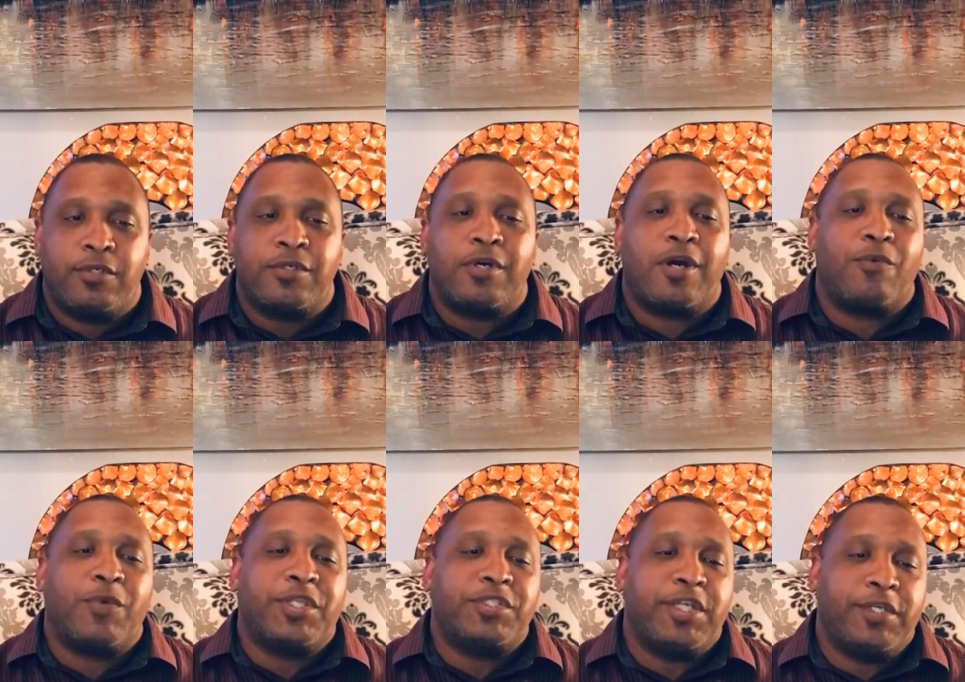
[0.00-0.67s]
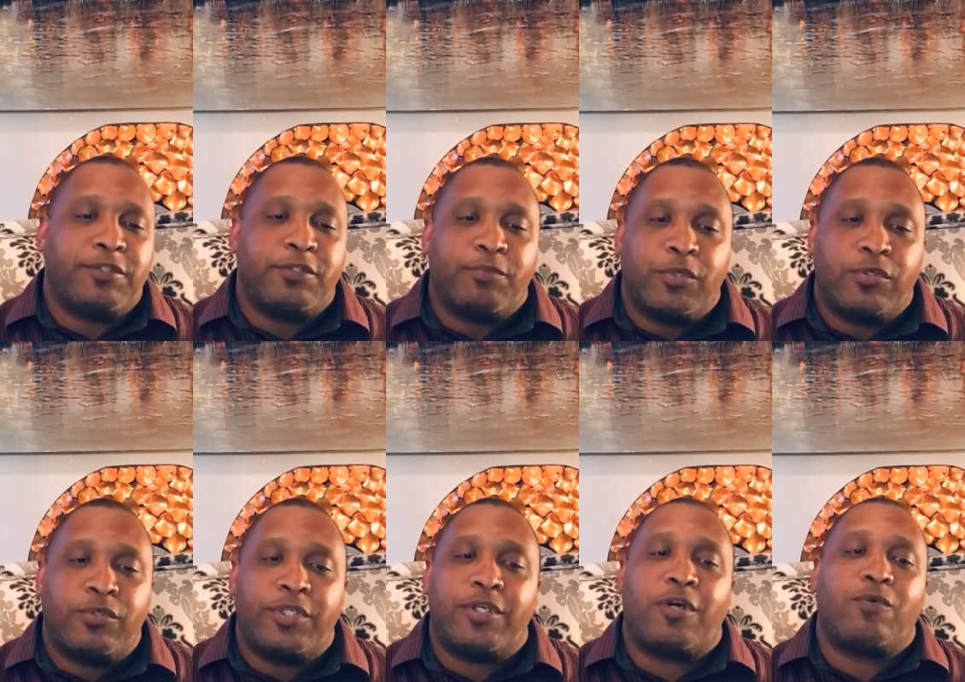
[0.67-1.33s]
Are we teachable
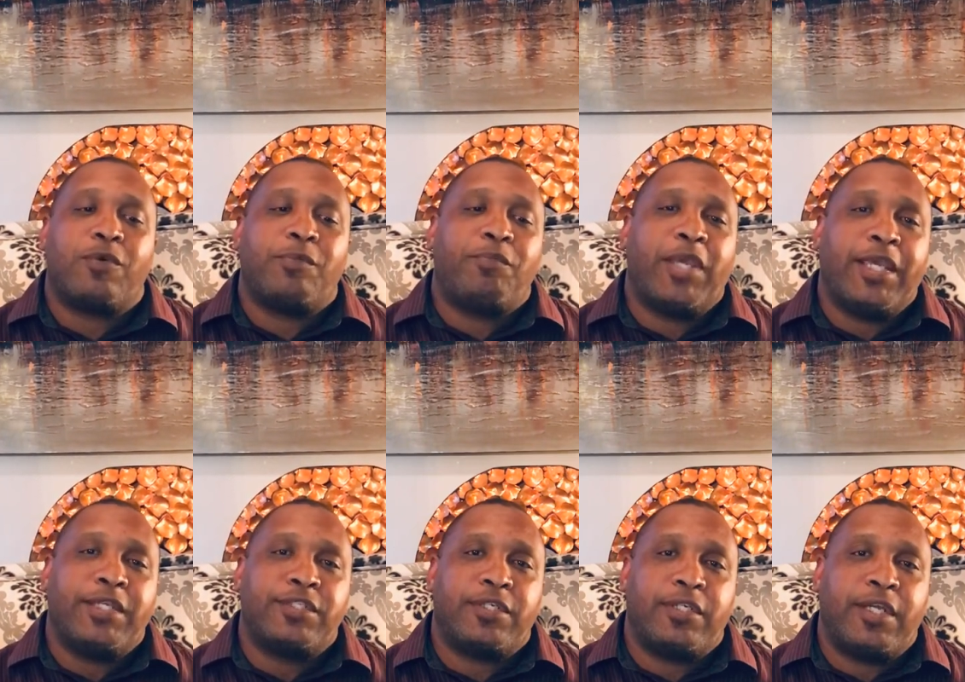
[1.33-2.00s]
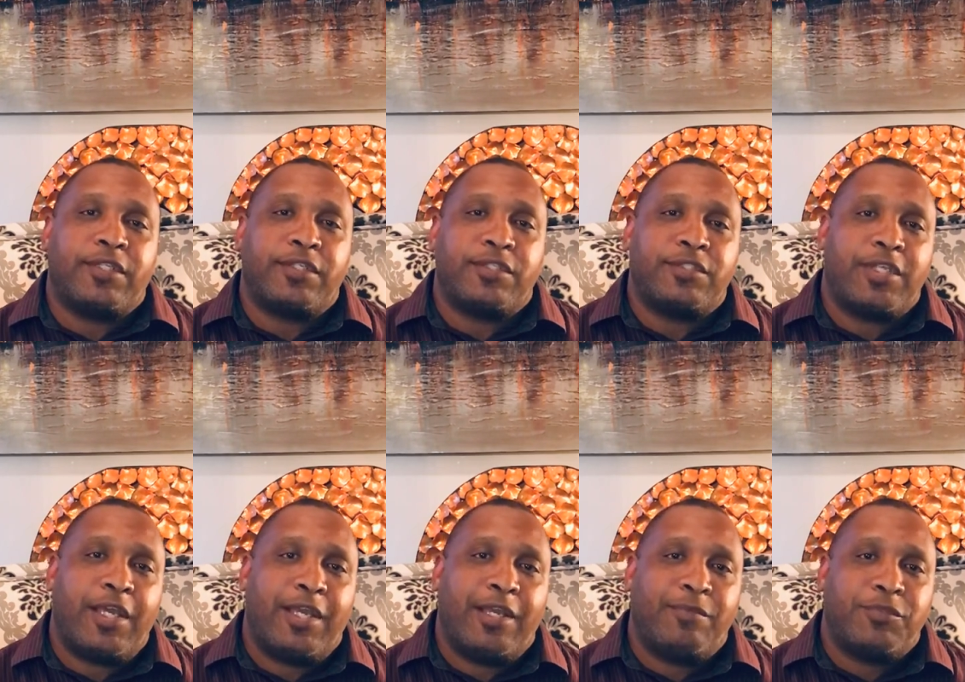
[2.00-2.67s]
and are we patient at this
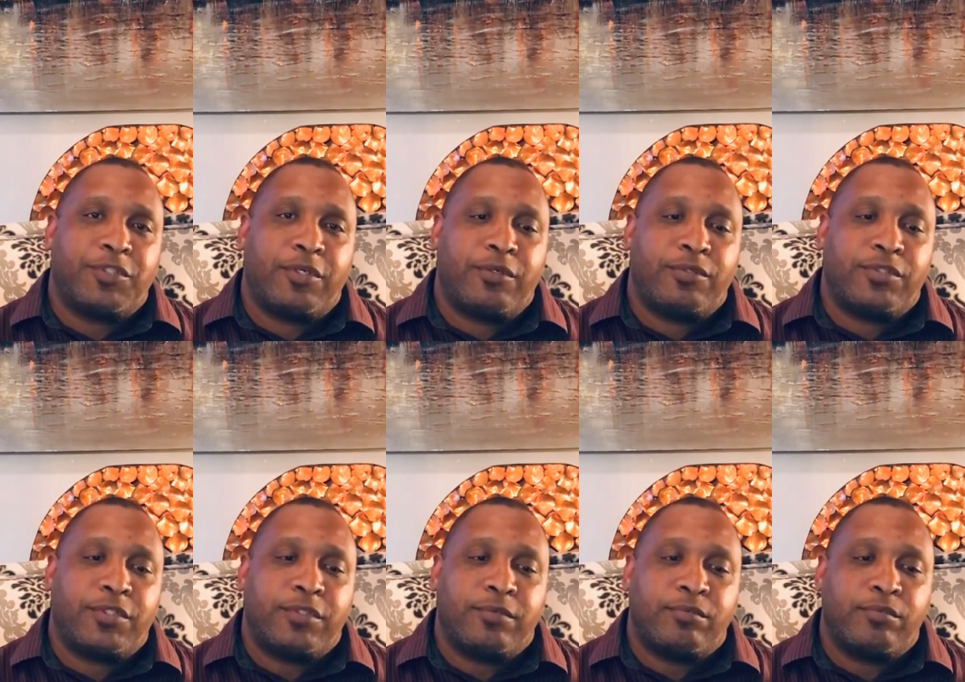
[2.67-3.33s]
time, church?